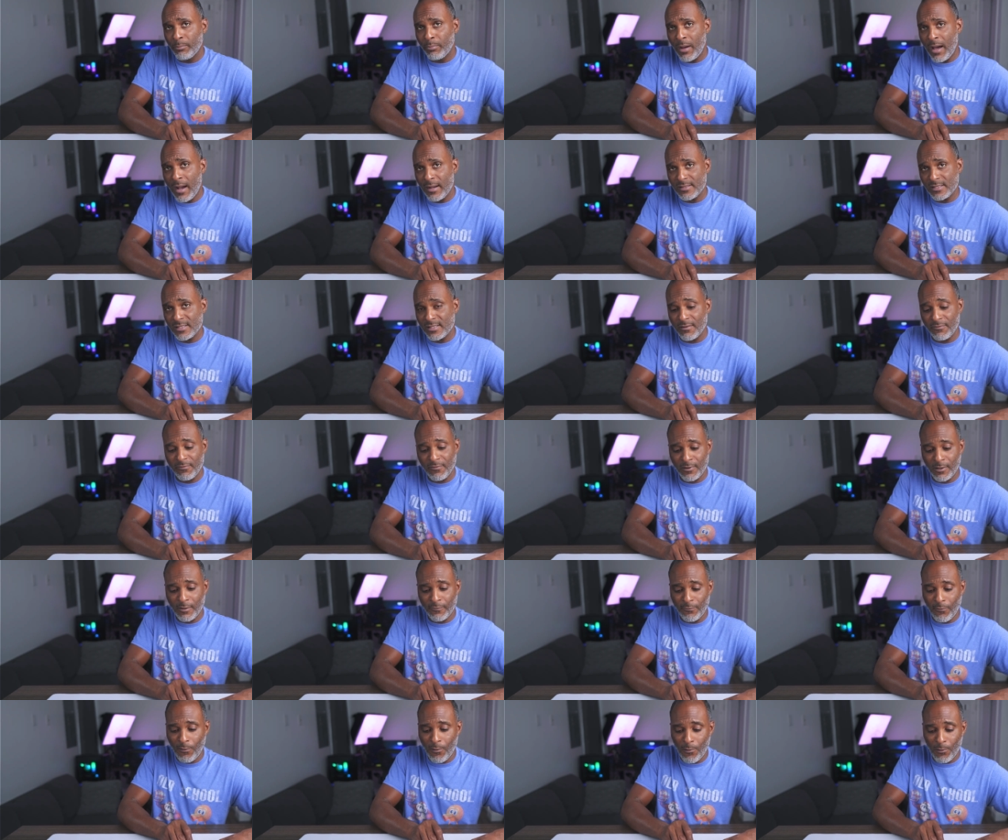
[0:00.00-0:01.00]
boxes in front
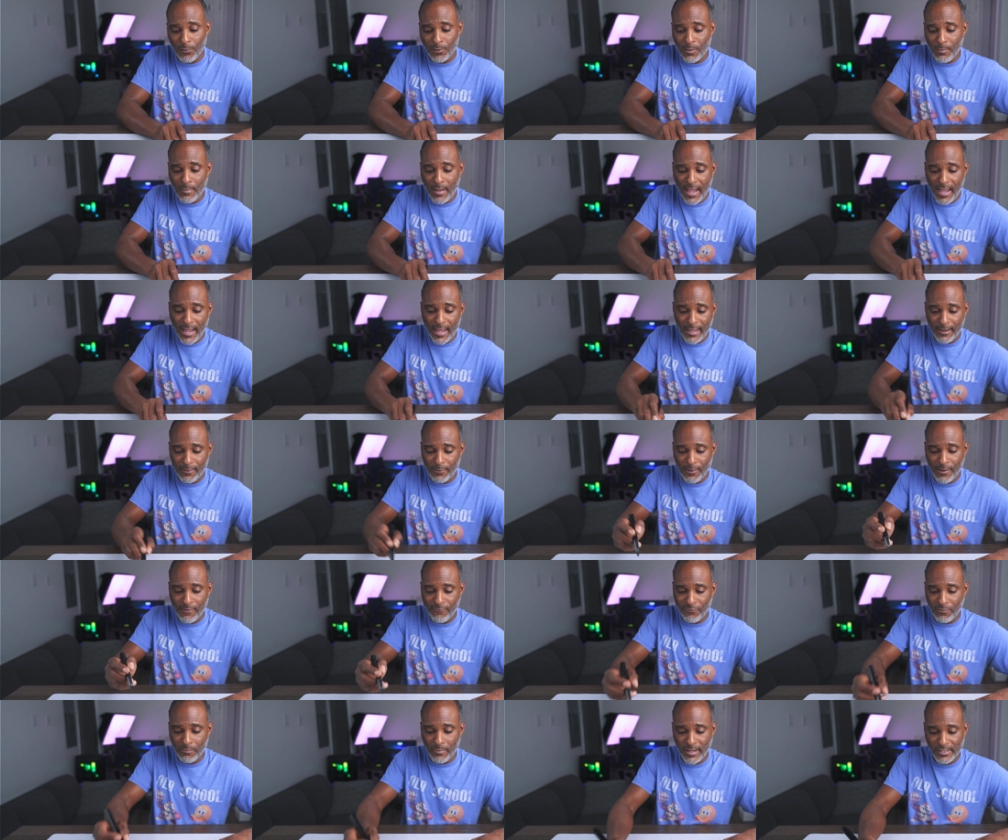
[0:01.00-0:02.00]
of all of my header
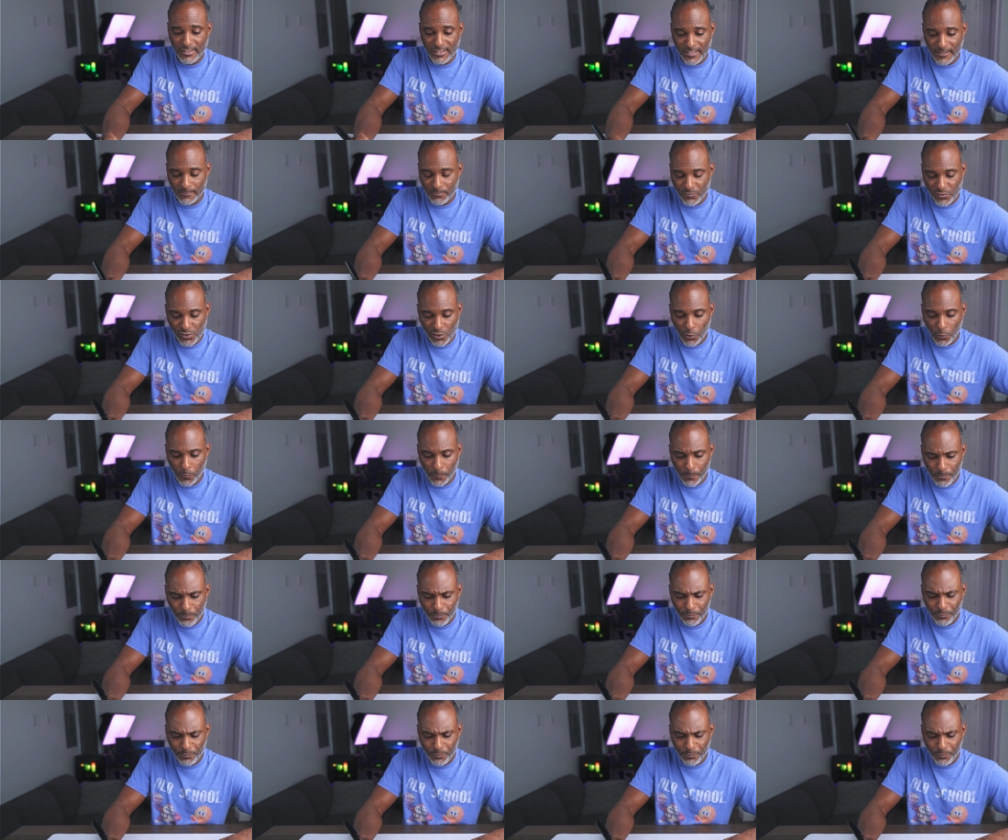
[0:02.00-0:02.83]
information. So